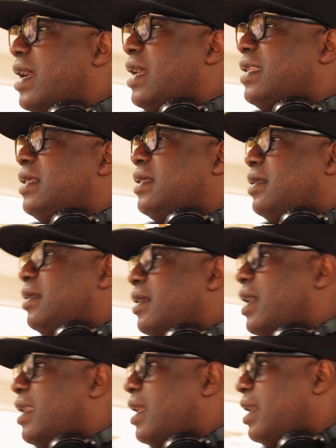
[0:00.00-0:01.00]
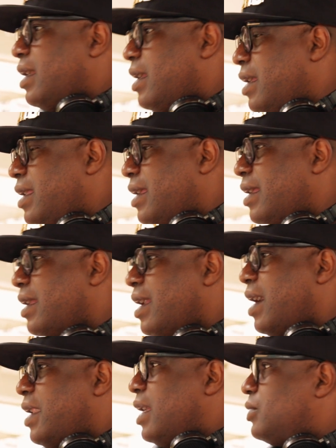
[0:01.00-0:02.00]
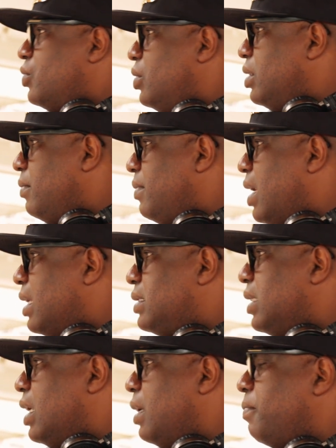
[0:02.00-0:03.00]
and eat? And I told him that